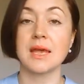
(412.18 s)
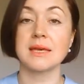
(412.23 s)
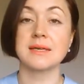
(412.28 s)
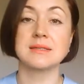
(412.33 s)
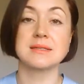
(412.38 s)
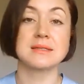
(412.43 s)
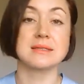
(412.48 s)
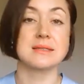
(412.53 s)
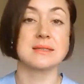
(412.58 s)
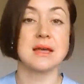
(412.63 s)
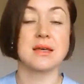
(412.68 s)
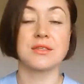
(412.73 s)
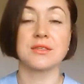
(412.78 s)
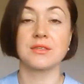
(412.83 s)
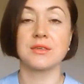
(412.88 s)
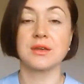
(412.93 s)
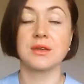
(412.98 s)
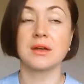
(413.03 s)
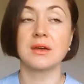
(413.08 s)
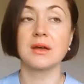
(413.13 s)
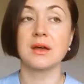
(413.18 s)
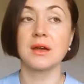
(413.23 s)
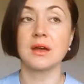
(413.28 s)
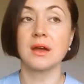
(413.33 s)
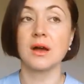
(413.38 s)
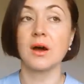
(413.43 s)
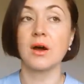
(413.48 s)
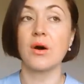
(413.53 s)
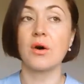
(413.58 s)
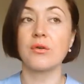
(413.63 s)
It's nothing
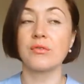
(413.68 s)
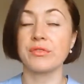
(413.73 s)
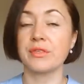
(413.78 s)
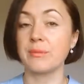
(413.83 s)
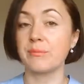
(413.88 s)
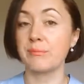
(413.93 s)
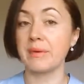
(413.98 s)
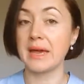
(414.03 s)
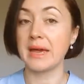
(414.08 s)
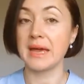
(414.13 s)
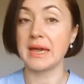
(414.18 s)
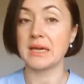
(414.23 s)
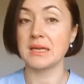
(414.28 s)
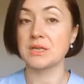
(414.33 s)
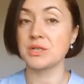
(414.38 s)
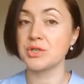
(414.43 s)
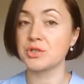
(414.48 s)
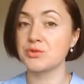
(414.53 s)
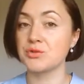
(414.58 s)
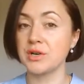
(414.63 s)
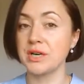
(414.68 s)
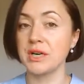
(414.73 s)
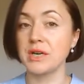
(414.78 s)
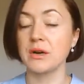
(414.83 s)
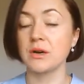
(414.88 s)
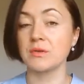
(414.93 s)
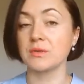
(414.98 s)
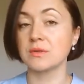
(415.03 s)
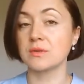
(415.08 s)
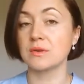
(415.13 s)
of the pastry
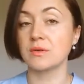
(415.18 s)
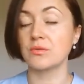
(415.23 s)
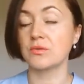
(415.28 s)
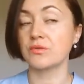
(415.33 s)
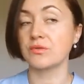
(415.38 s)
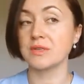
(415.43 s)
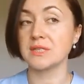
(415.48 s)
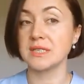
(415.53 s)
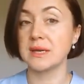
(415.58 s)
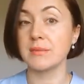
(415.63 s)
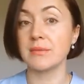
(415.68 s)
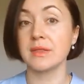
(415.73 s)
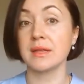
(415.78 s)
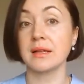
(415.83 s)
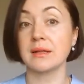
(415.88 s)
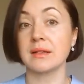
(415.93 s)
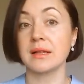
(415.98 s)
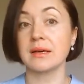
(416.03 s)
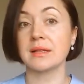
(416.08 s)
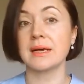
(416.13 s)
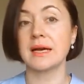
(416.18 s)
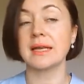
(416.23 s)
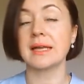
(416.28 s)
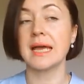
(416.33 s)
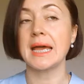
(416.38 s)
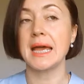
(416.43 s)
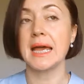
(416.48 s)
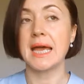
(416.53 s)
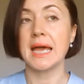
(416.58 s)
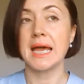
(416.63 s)
or of something like that.
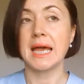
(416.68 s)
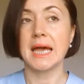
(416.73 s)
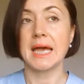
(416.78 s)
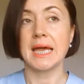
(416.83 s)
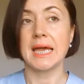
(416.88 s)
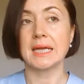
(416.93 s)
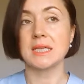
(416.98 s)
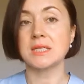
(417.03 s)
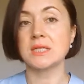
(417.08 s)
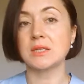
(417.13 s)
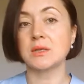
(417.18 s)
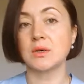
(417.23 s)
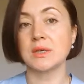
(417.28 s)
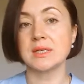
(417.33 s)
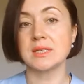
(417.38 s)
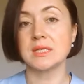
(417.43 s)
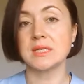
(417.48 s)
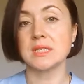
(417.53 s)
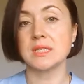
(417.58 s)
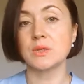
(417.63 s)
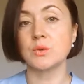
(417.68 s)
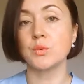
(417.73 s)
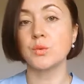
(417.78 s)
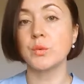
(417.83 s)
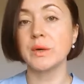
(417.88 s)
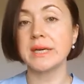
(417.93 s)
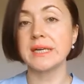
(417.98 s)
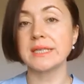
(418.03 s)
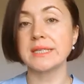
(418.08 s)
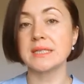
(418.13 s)
It's not a
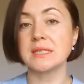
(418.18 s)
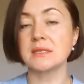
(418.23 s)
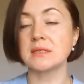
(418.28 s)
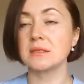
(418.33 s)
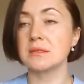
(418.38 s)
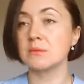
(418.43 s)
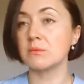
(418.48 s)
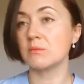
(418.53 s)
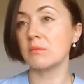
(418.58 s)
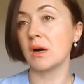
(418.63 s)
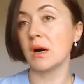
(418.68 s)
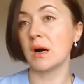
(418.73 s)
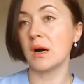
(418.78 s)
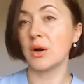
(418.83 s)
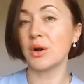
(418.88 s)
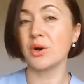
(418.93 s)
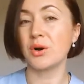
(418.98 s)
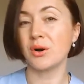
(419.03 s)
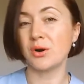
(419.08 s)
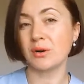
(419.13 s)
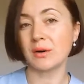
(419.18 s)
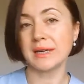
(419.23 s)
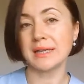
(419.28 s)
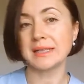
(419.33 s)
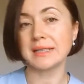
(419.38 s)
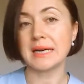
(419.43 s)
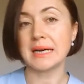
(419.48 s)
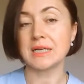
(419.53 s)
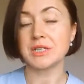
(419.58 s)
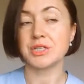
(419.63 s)
sweet girly
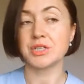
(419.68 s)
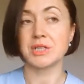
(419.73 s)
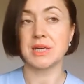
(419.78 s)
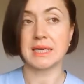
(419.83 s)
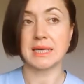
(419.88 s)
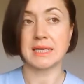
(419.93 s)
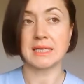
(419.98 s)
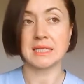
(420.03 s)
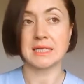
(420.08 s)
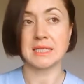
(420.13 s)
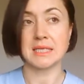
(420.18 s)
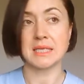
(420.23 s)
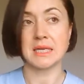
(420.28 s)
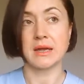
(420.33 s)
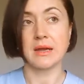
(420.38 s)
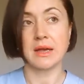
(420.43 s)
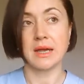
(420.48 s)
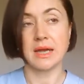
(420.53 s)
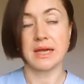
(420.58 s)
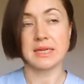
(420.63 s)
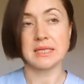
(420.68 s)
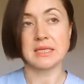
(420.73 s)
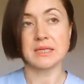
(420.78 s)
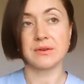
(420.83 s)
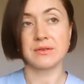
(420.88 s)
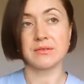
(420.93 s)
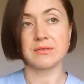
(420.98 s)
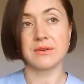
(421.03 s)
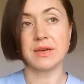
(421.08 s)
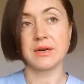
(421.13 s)
touch. It's a
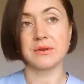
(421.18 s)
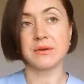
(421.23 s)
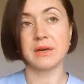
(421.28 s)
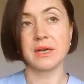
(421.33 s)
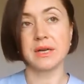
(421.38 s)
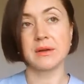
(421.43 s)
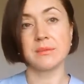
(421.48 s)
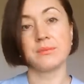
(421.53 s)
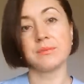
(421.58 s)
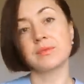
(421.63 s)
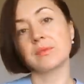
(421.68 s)
very